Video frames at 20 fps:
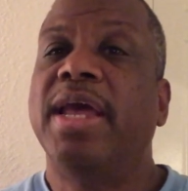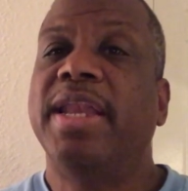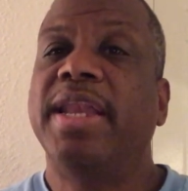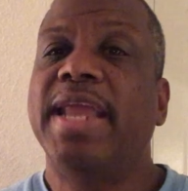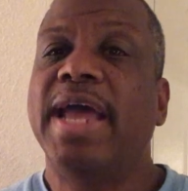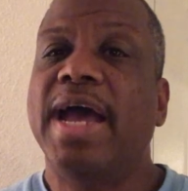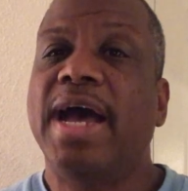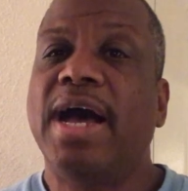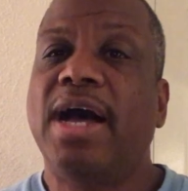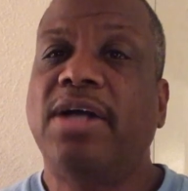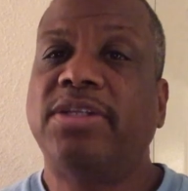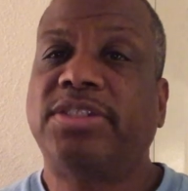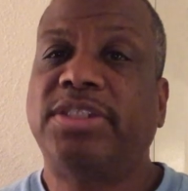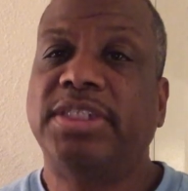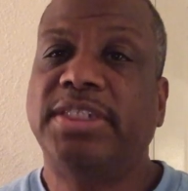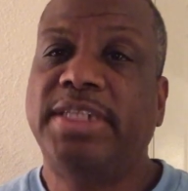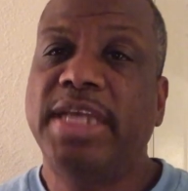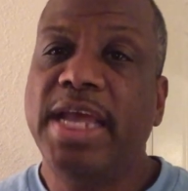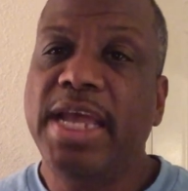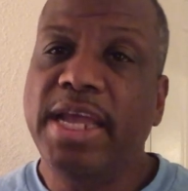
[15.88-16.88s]
Now,
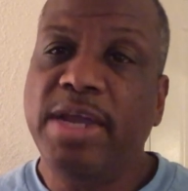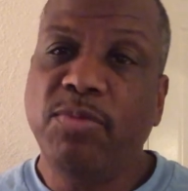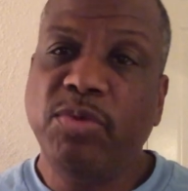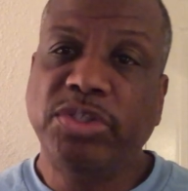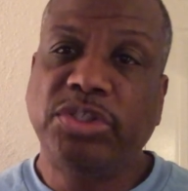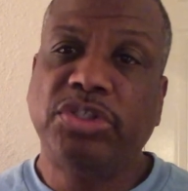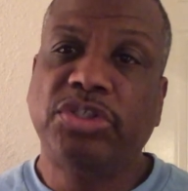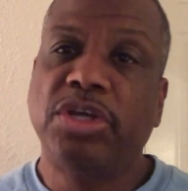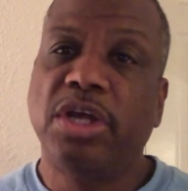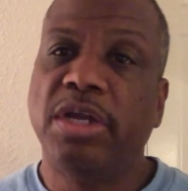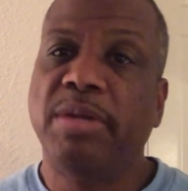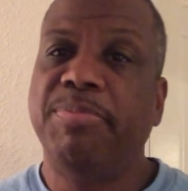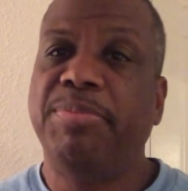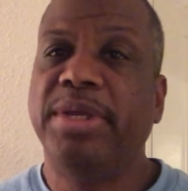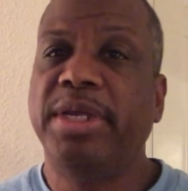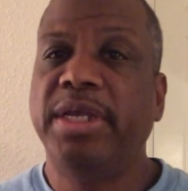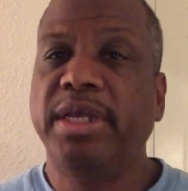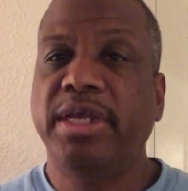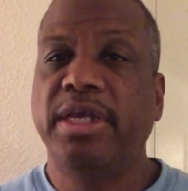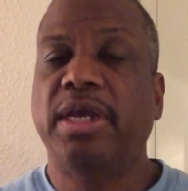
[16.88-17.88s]
today, which is going to
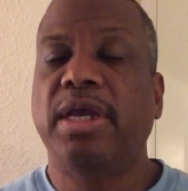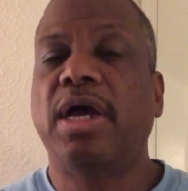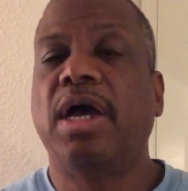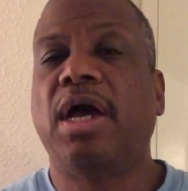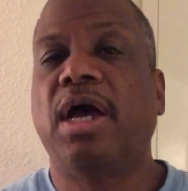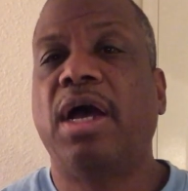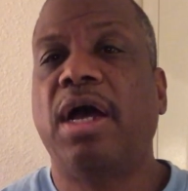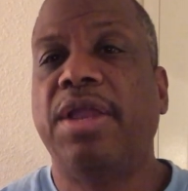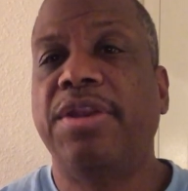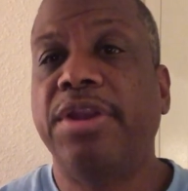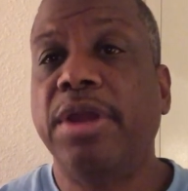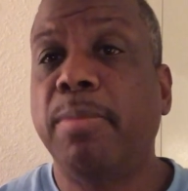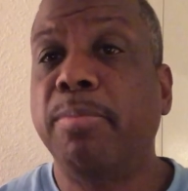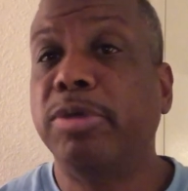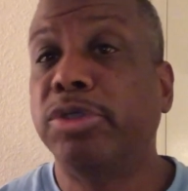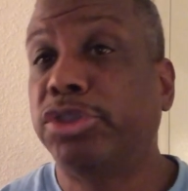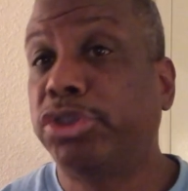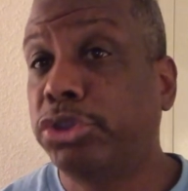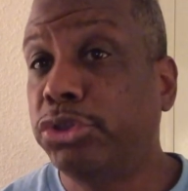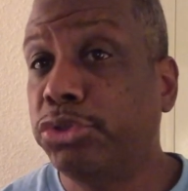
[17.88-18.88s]
be
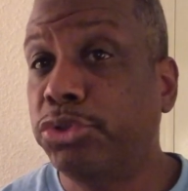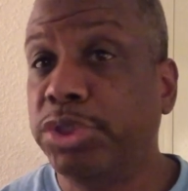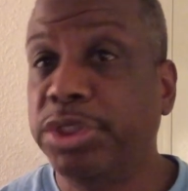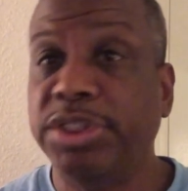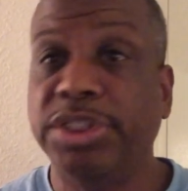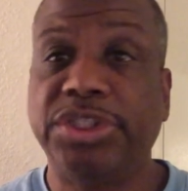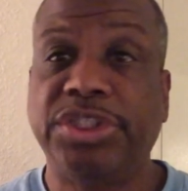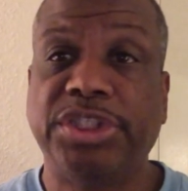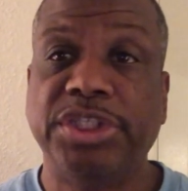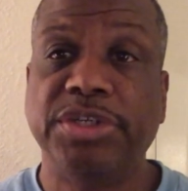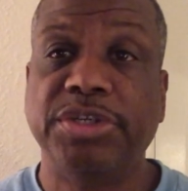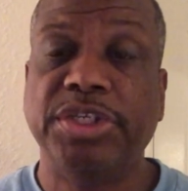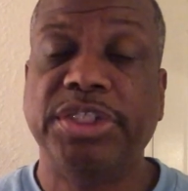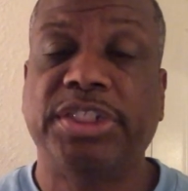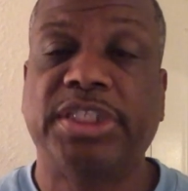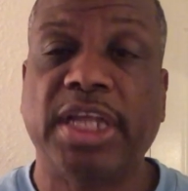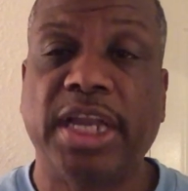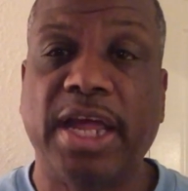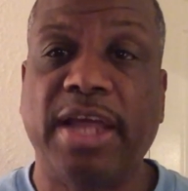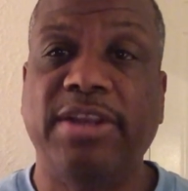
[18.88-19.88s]
number two in the
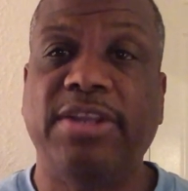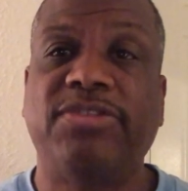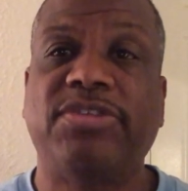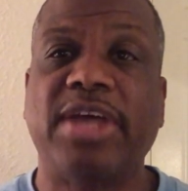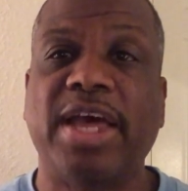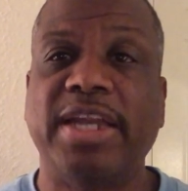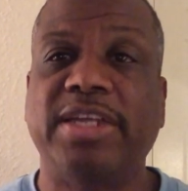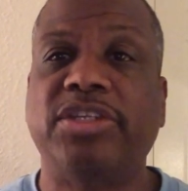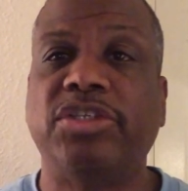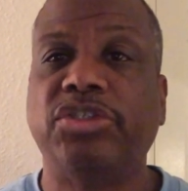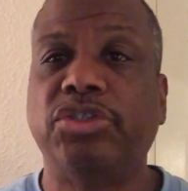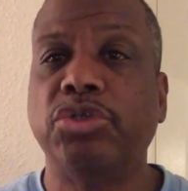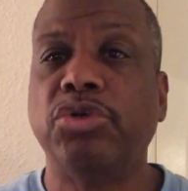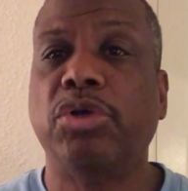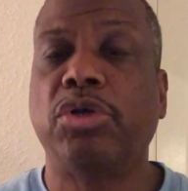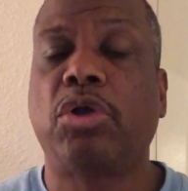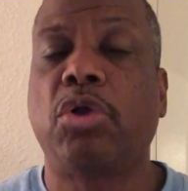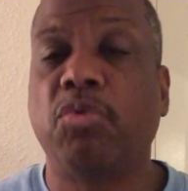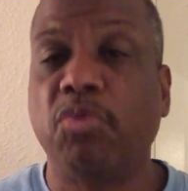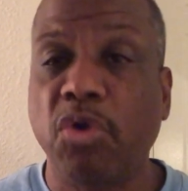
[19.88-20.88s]
series that I decided to do
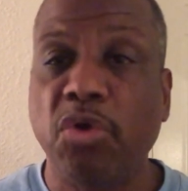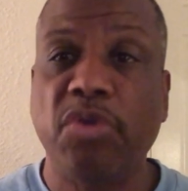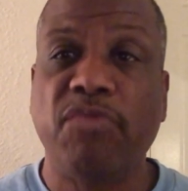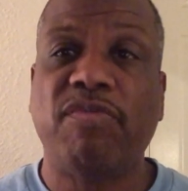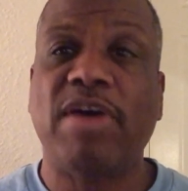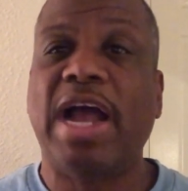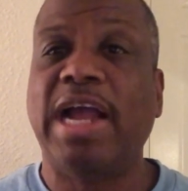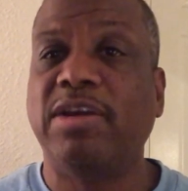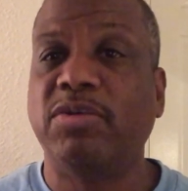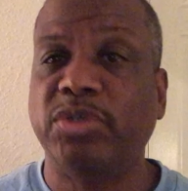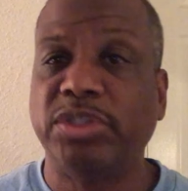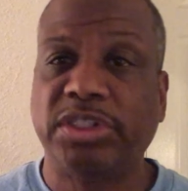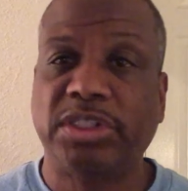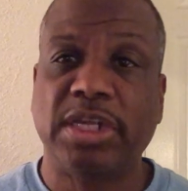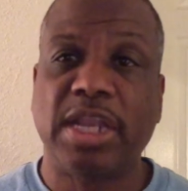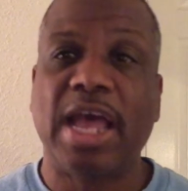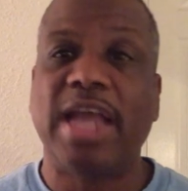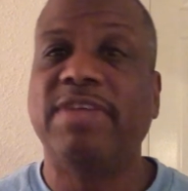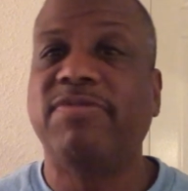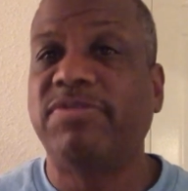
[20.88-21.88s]
on
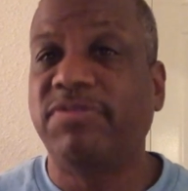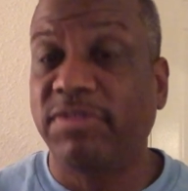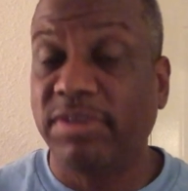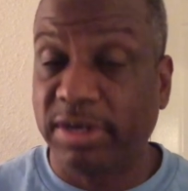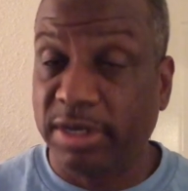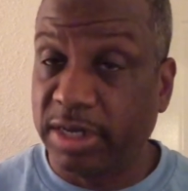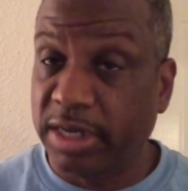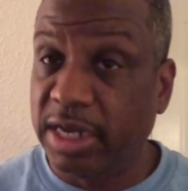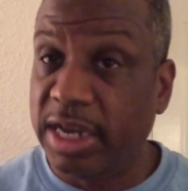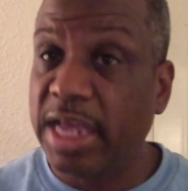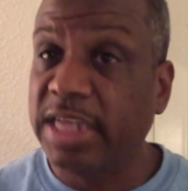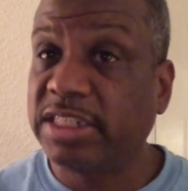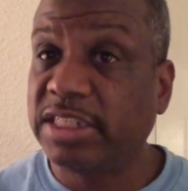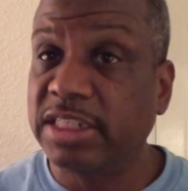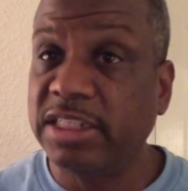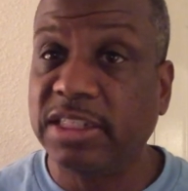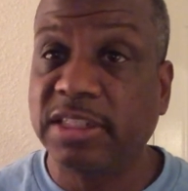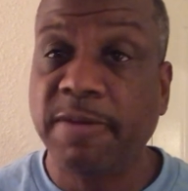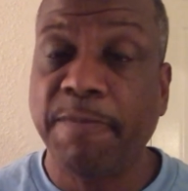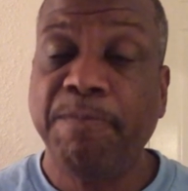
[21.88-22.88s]
coronavirus life
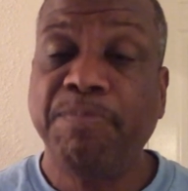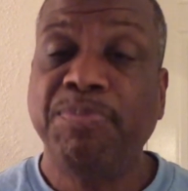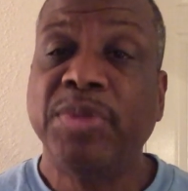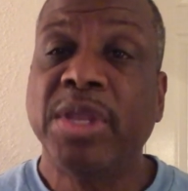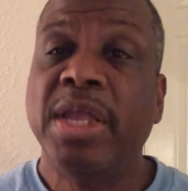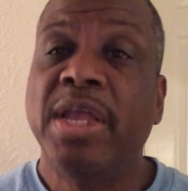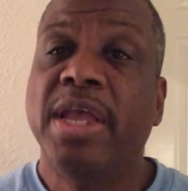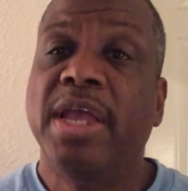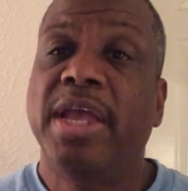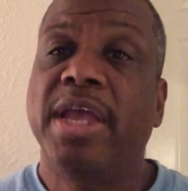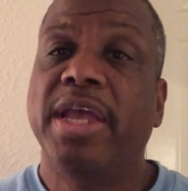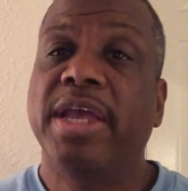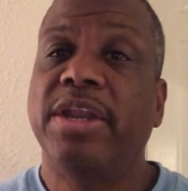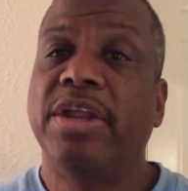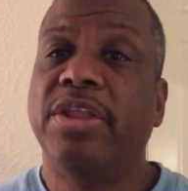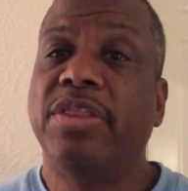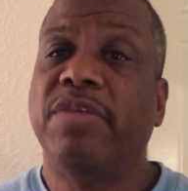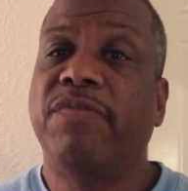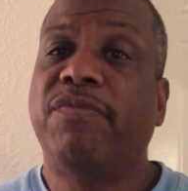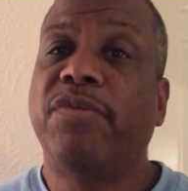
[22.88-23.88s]
lessons. And
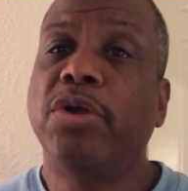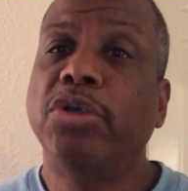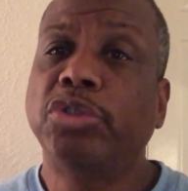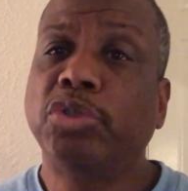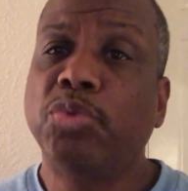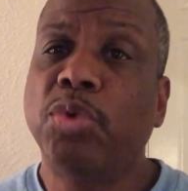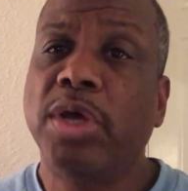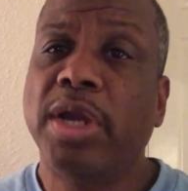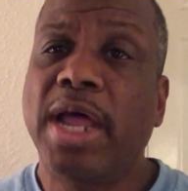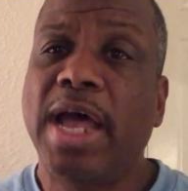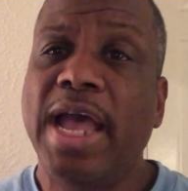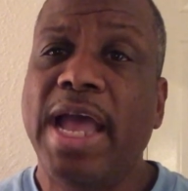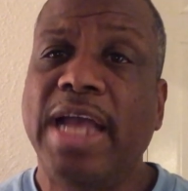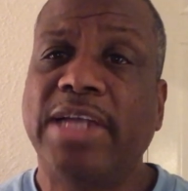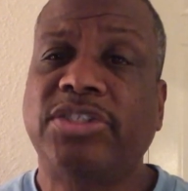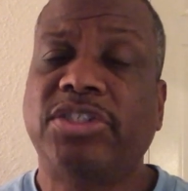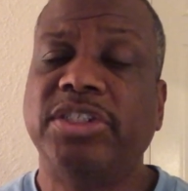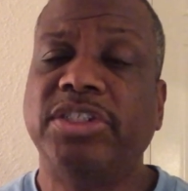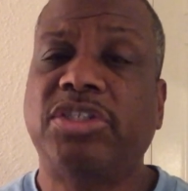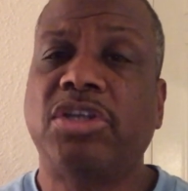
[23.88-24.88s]
on the first one, I
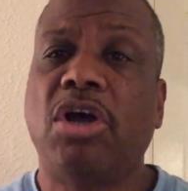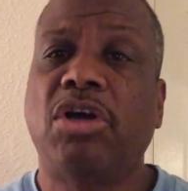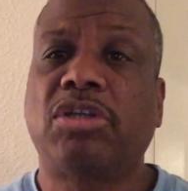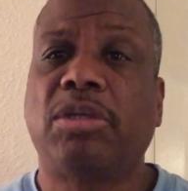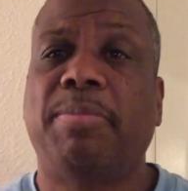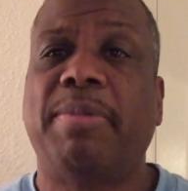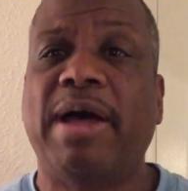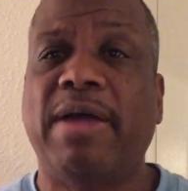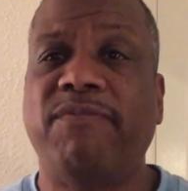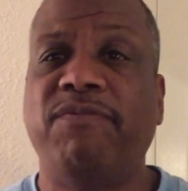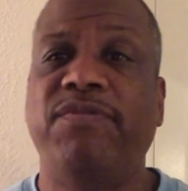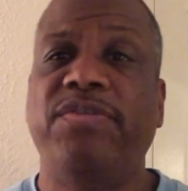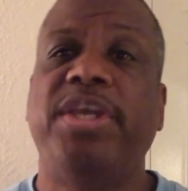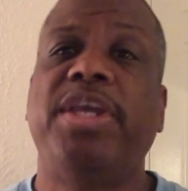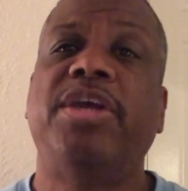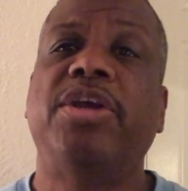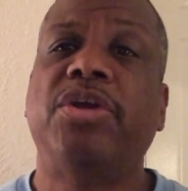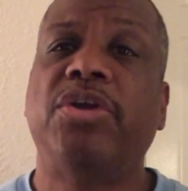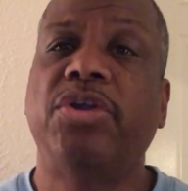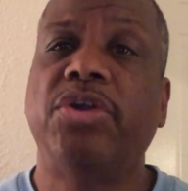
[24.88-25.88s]
actually talked about
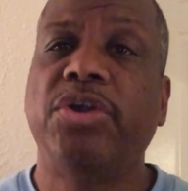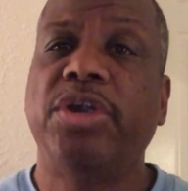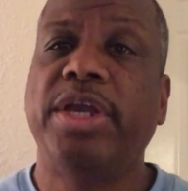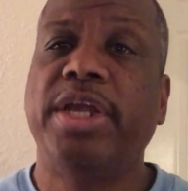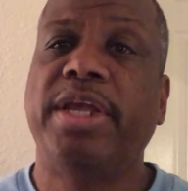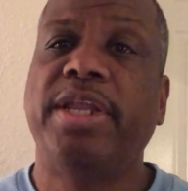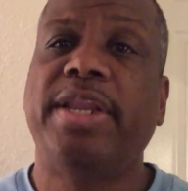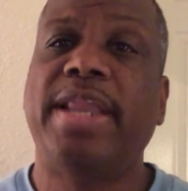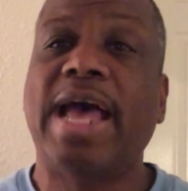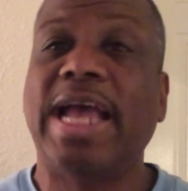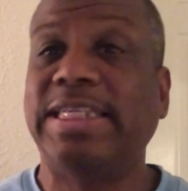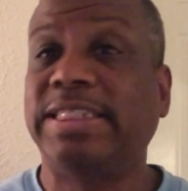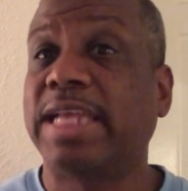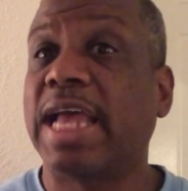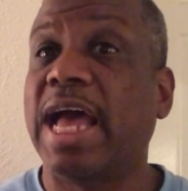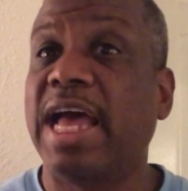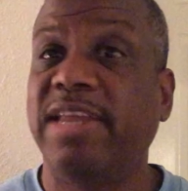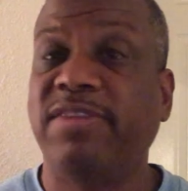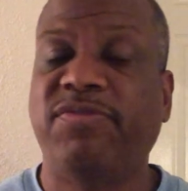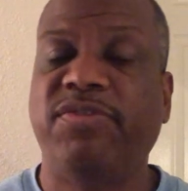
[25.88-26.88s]
fear and nice
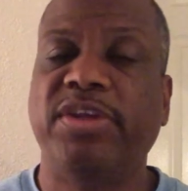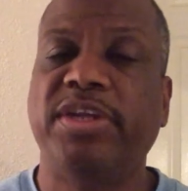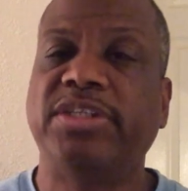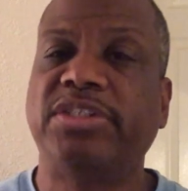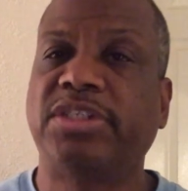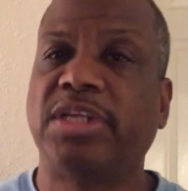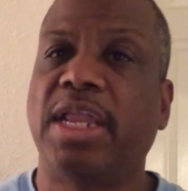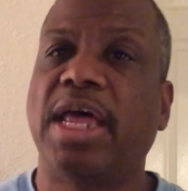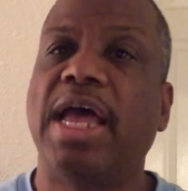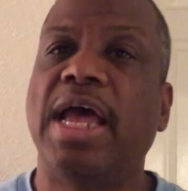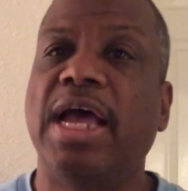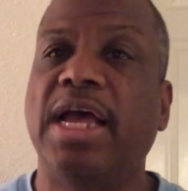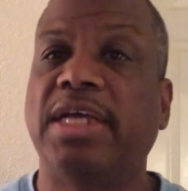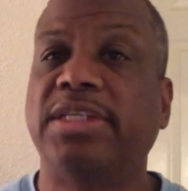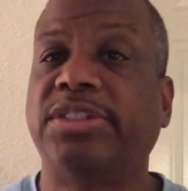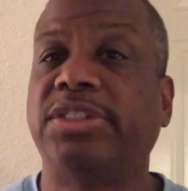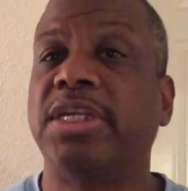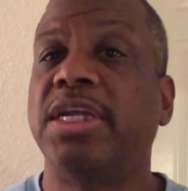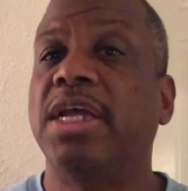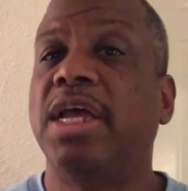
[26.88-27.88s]
guys finish
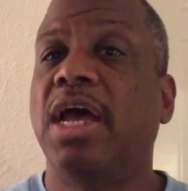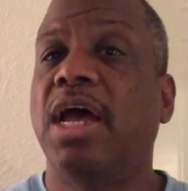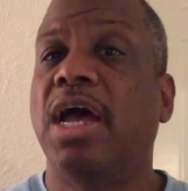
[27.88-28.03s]
last.